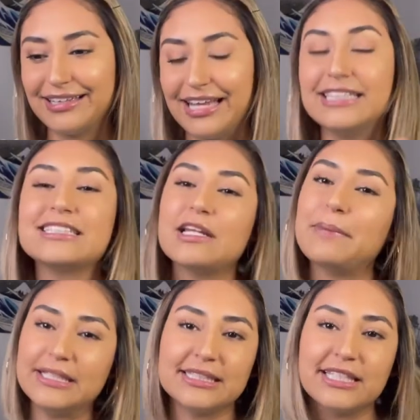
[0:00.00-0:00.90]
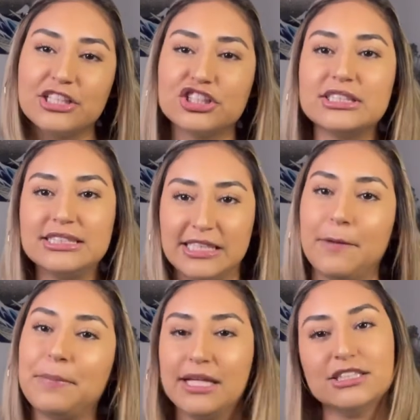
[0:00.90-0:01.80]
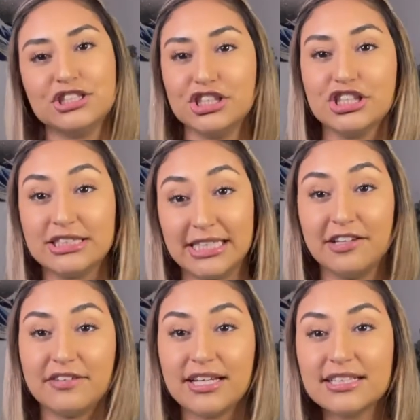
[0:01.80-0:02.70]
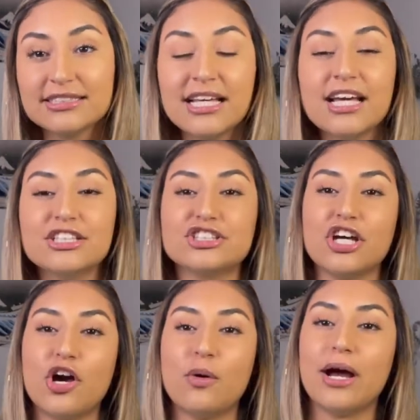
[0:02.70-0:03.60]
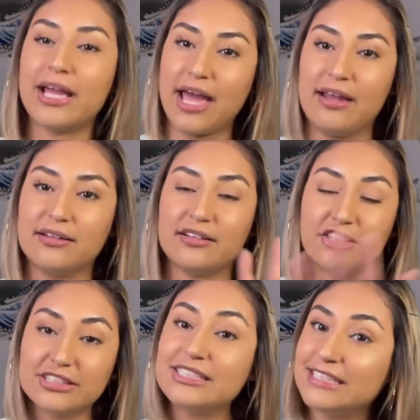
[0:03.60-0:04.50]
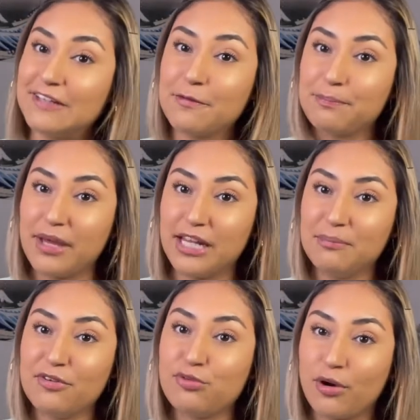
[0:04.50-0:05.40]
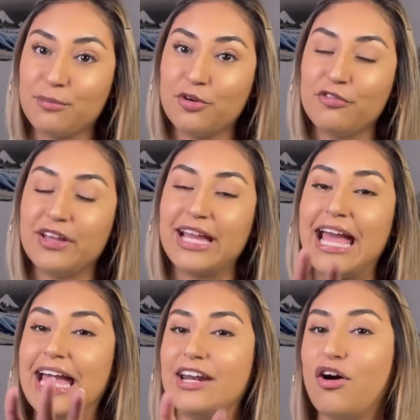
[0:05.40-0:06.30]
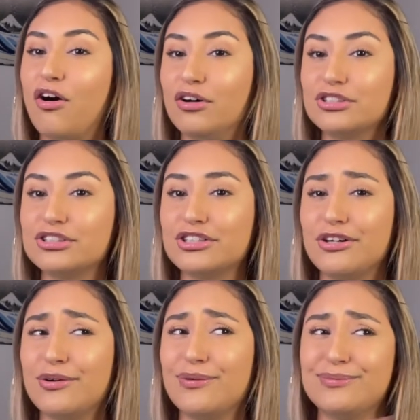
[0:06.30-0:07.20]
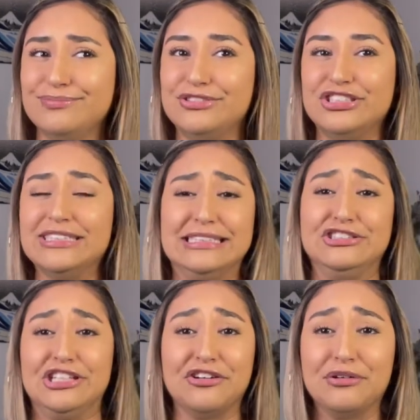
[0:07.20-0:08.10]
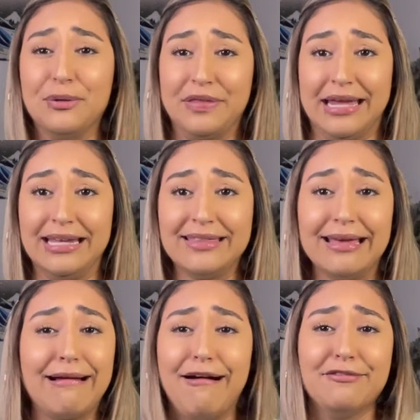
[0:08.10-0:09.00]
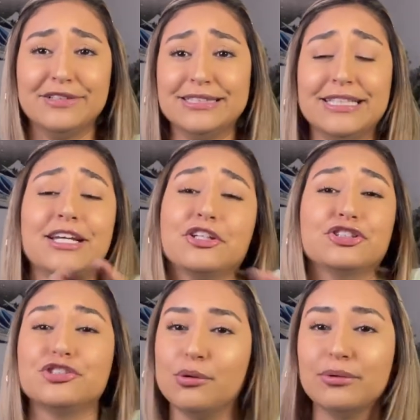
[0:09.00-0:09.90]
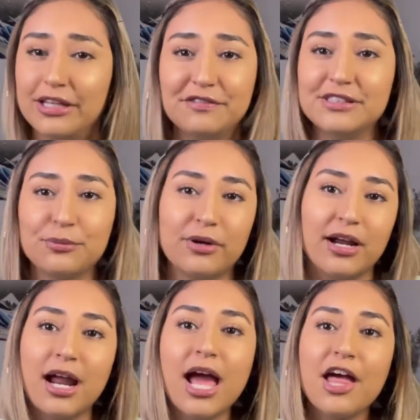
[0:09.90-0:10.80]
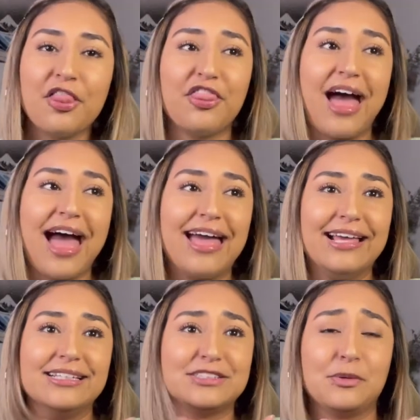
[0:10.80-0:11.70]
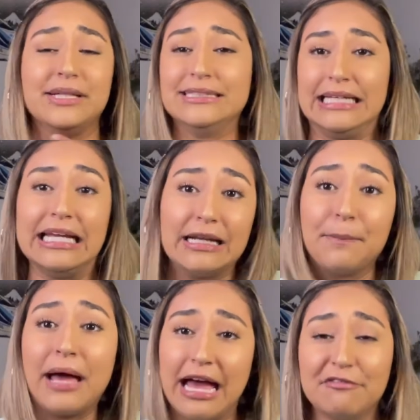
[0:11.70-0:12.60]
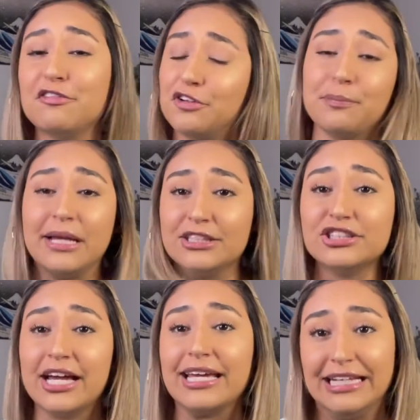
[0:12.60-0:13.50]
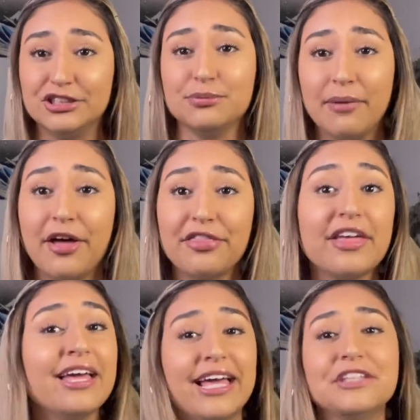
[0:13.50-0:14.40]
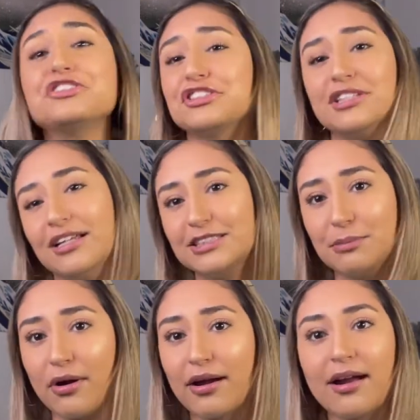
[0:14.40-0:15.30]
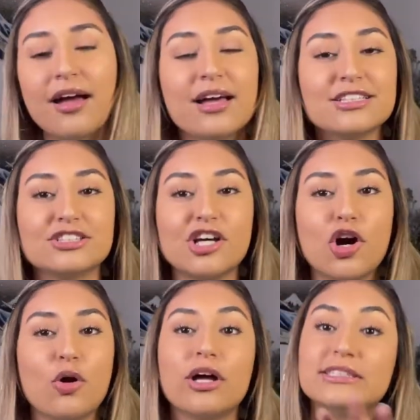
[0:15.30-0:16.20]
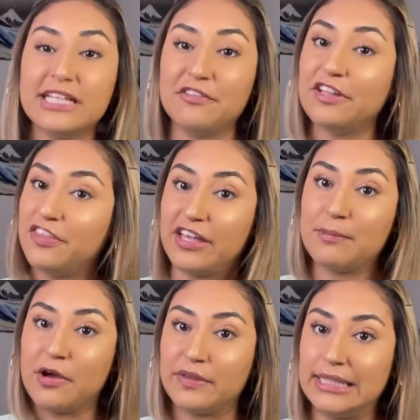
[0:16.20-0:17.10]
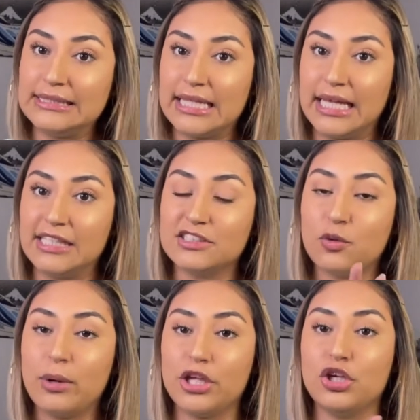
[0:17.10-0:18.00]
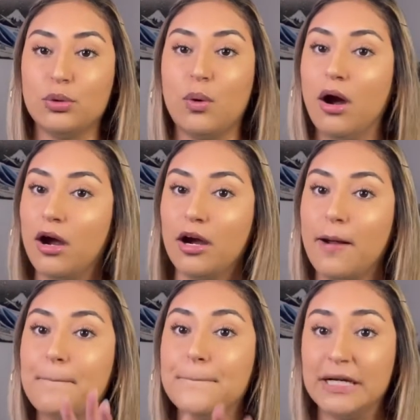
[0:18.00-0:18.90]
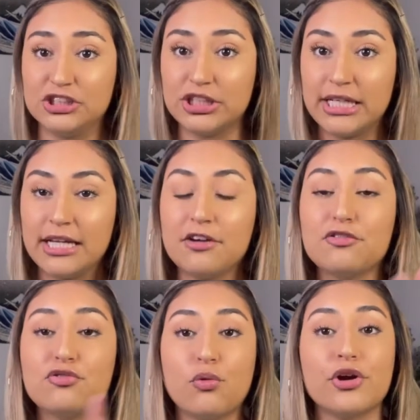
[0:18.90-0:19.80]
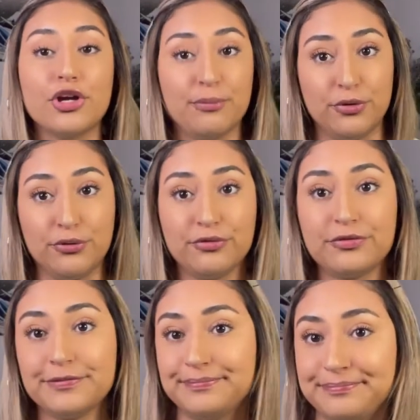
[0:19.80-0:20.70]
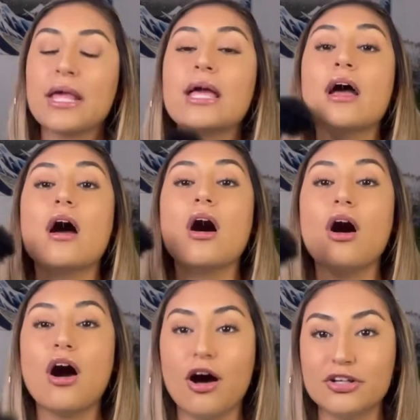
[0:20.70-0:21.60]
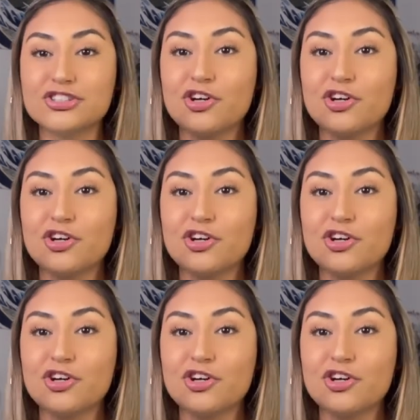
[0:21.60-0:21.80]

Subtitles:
it's gonna basically just dip into your savings. So again, good to save up money before moving, and also just in general with anything, obviously don't live somewhere that is going to eat up half of your paycheck each month. It's just not smart. So definitely think about these things when you are budgeting for your move. Also,